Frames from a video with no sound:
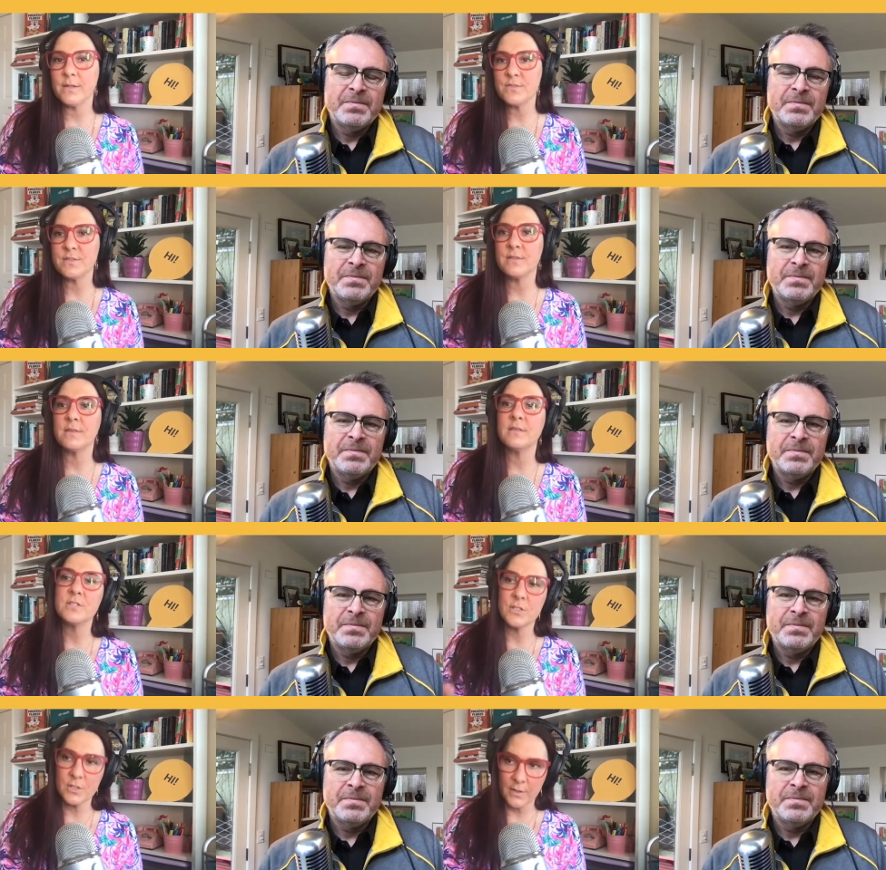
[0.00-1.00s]
Speaker 1: does the
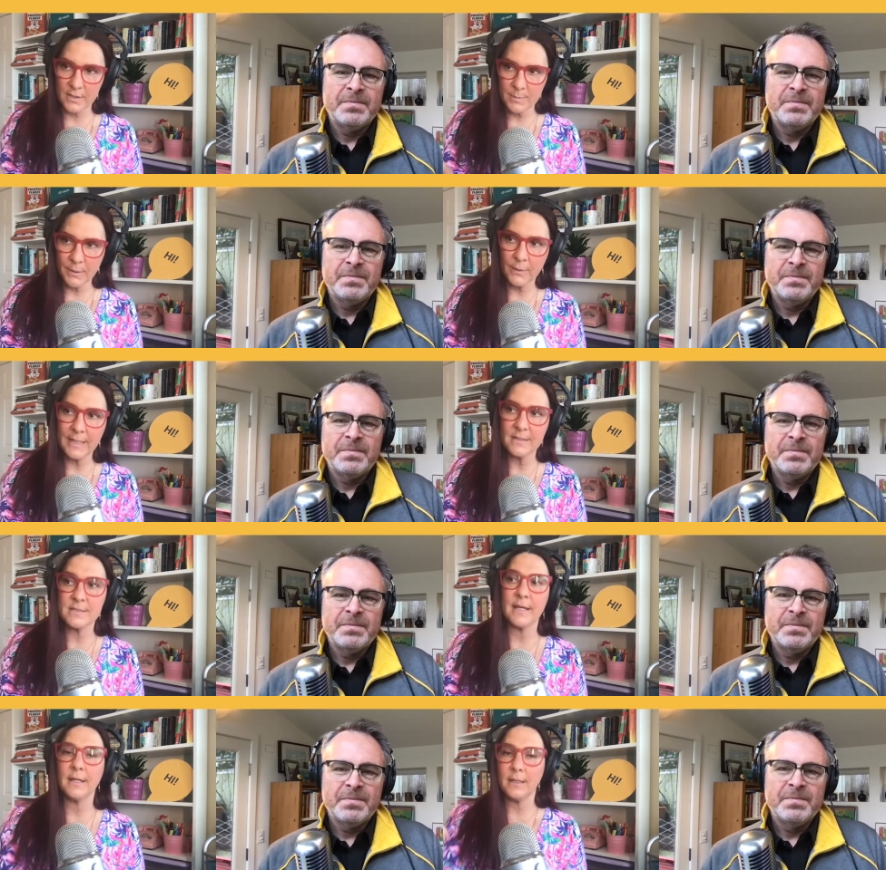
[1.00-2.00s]
digital
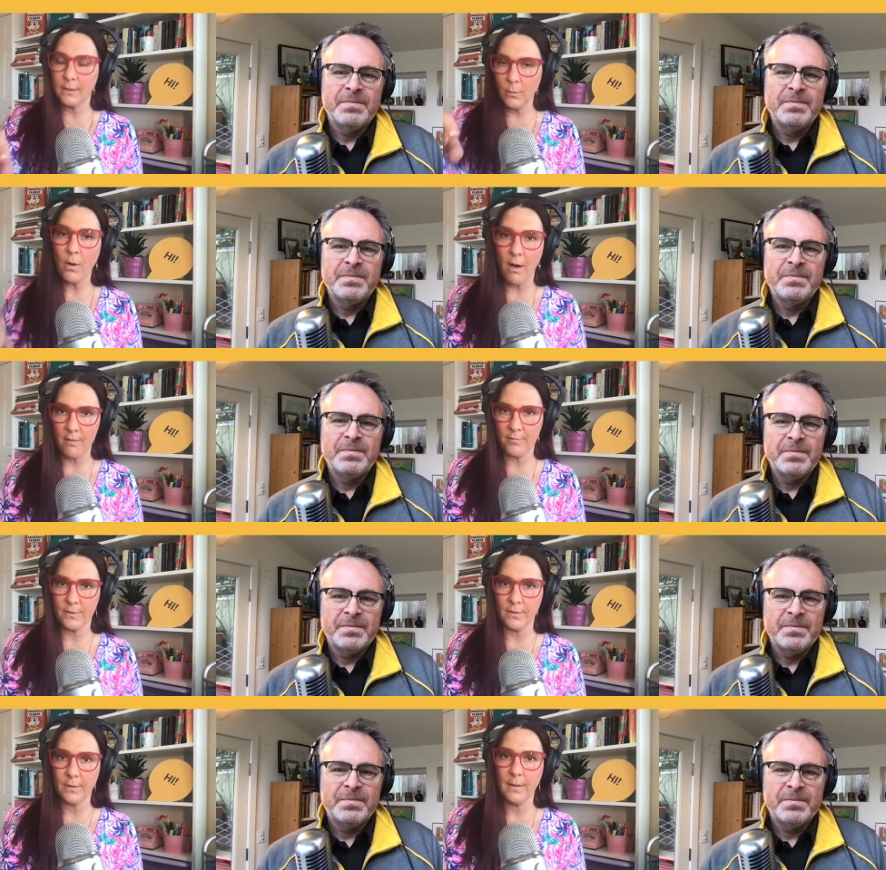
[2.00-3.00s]
experience that you
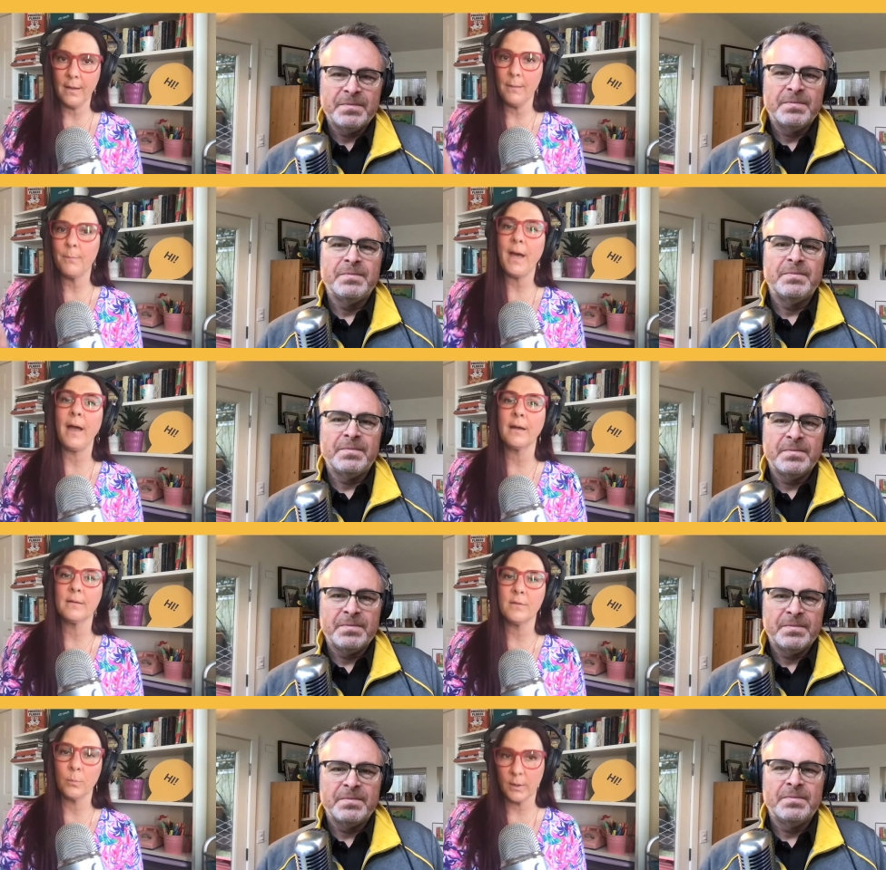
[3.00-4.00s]
offer
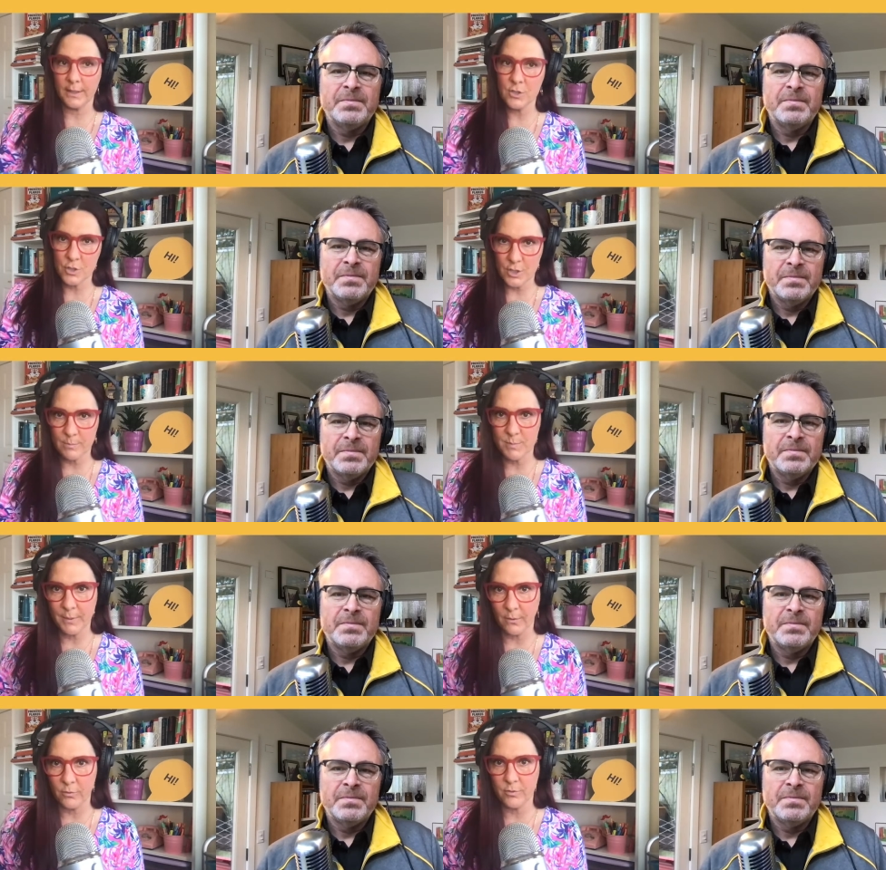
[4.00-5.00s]
impact the relationships
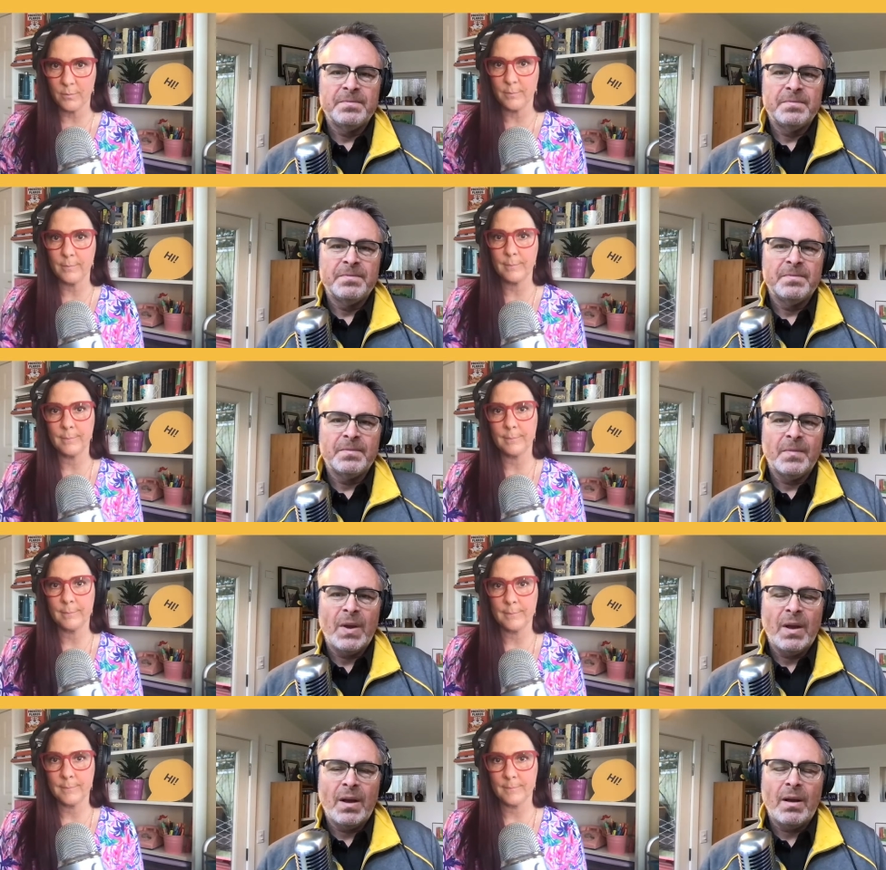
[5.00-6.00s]
built?
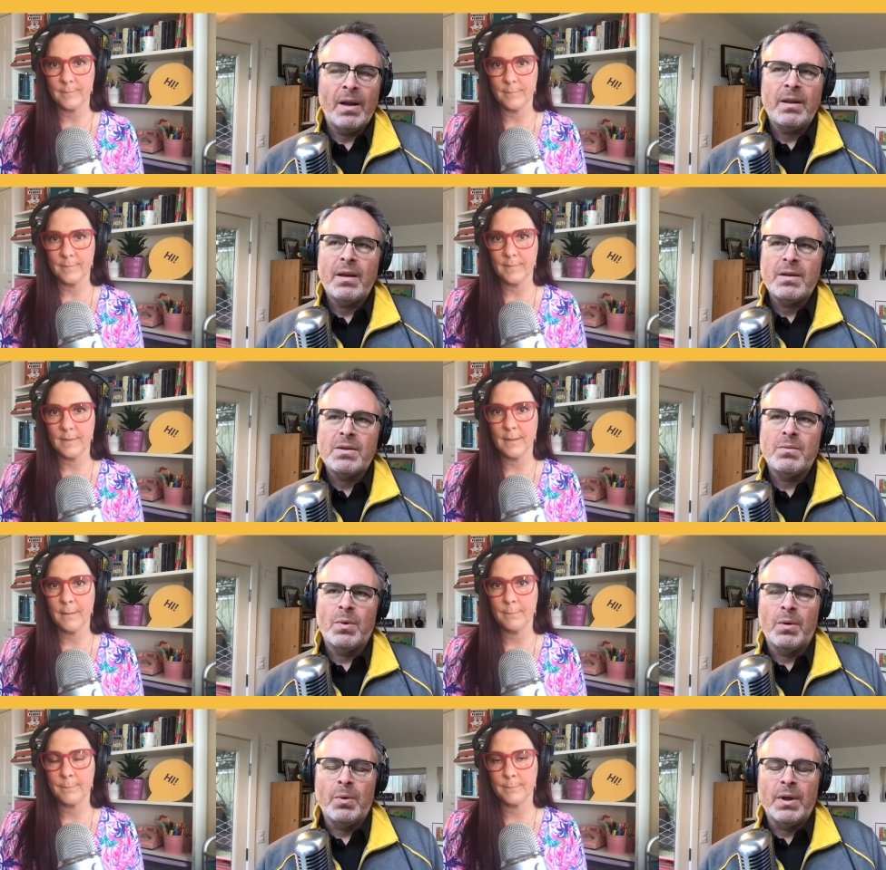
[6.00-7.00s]
Speaker 2: Yeah, I think it's
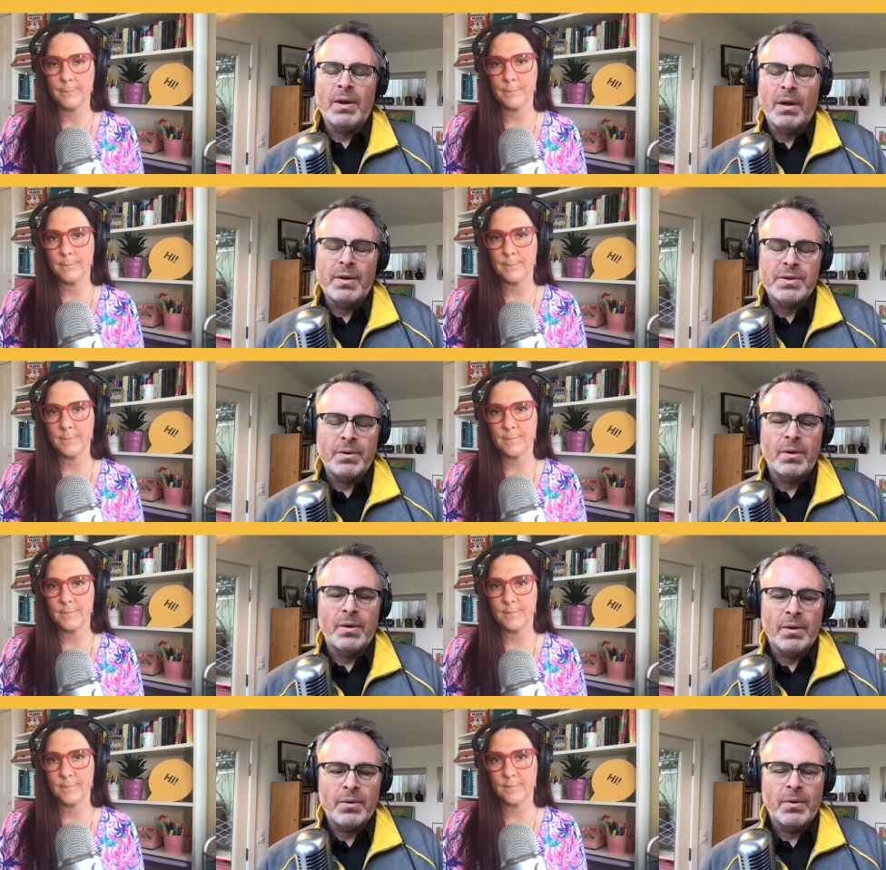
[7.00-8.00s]
we're really also
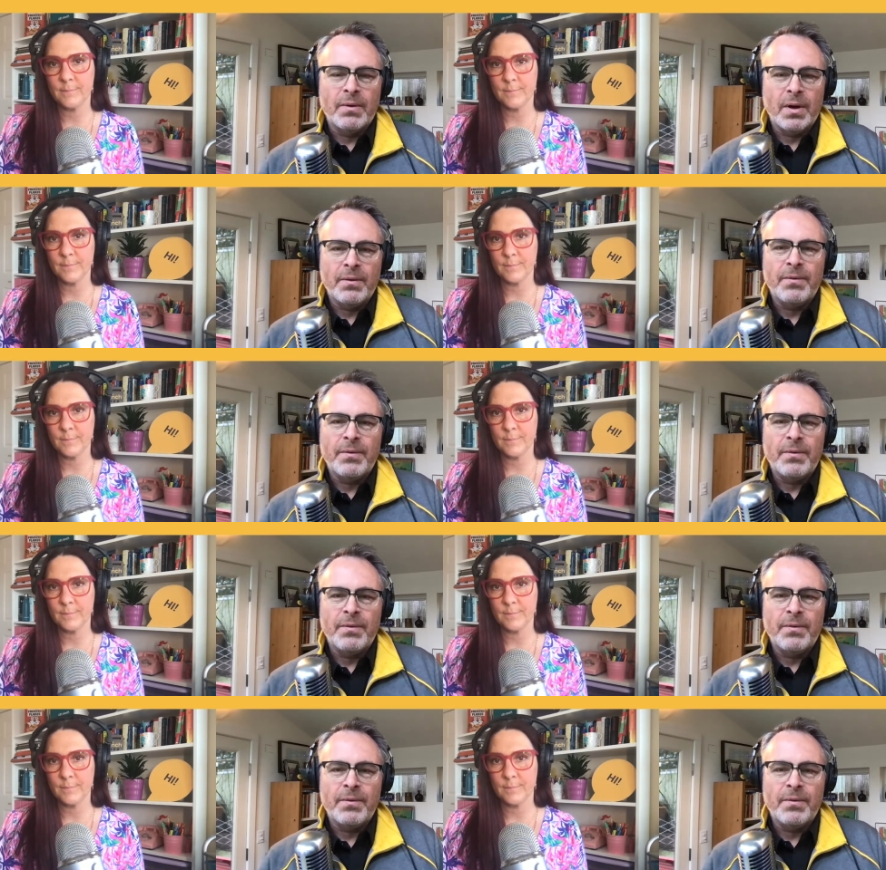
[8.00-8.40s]
going through a very